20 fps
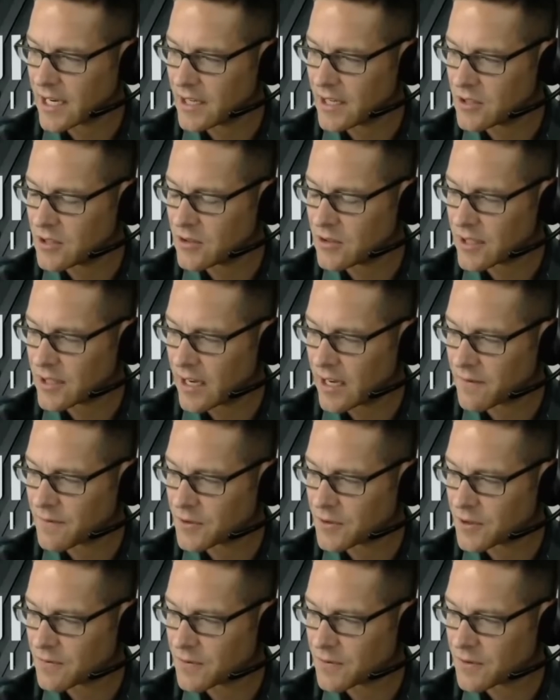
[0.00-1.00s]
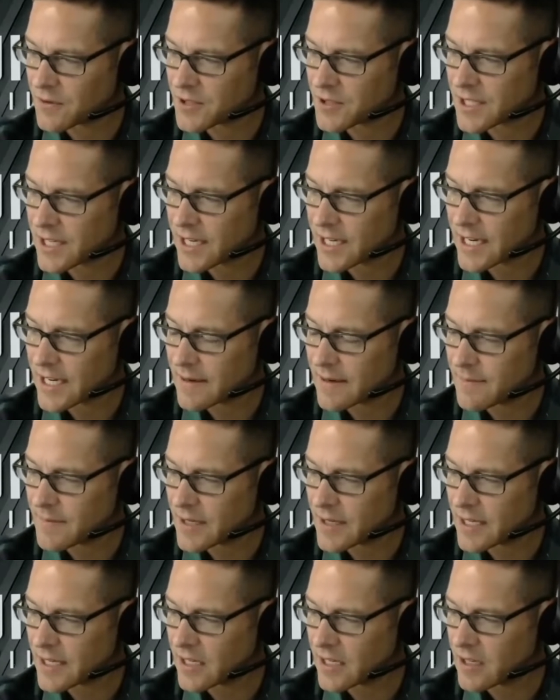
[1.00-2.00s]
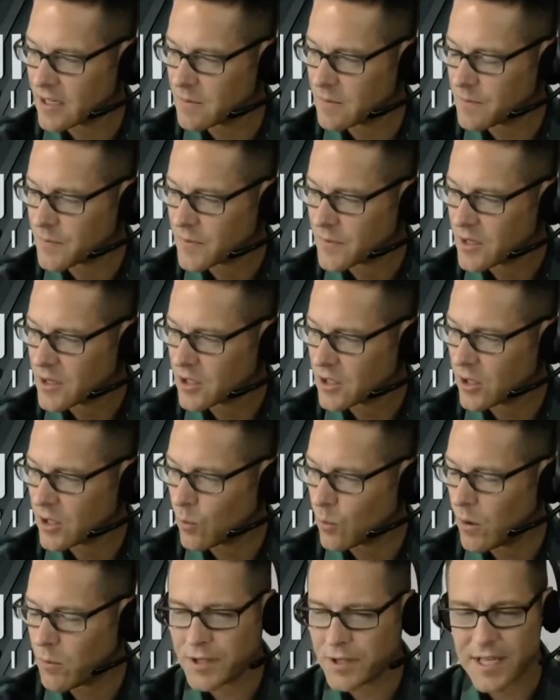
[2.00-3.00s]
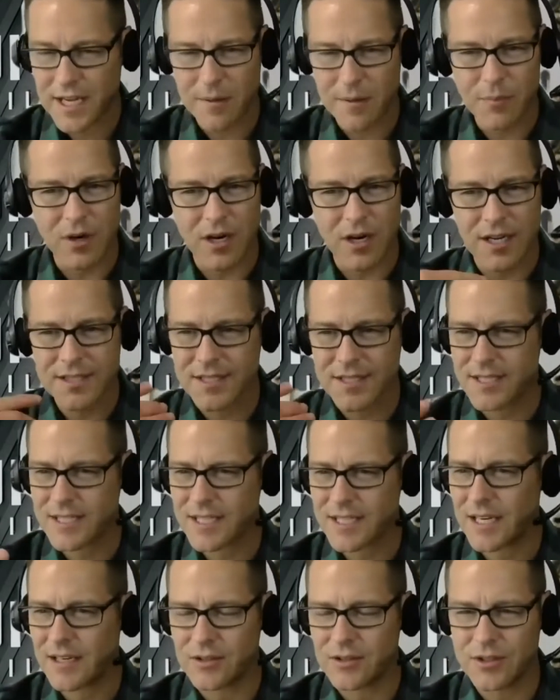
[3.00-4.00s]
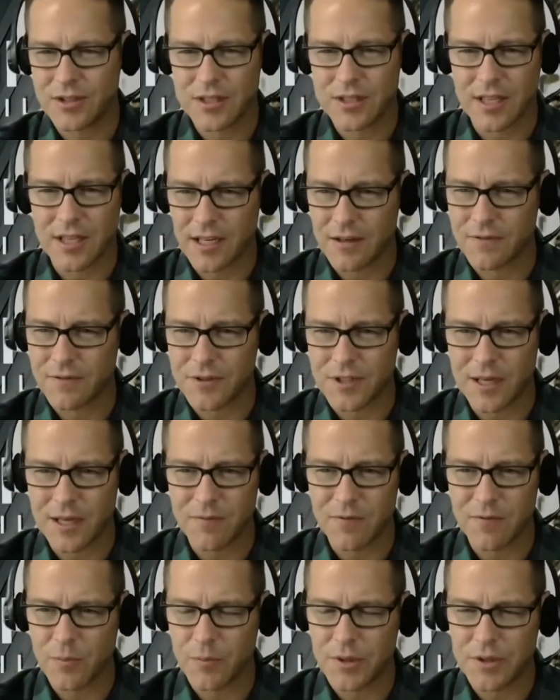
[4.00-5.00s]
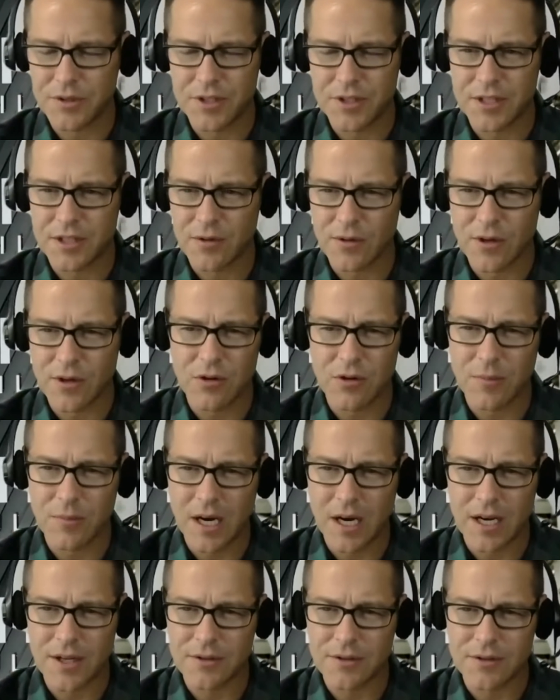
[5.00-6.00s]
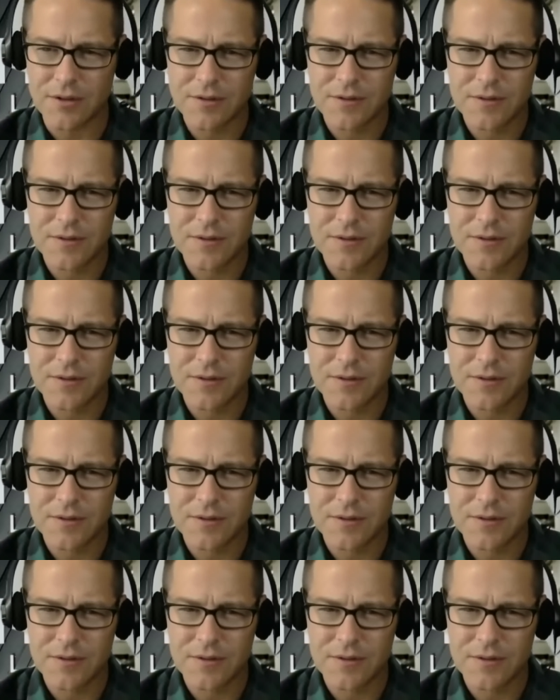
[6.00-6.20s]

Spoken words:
of do that for the first time, what would that process kind of look like for them for building their own model?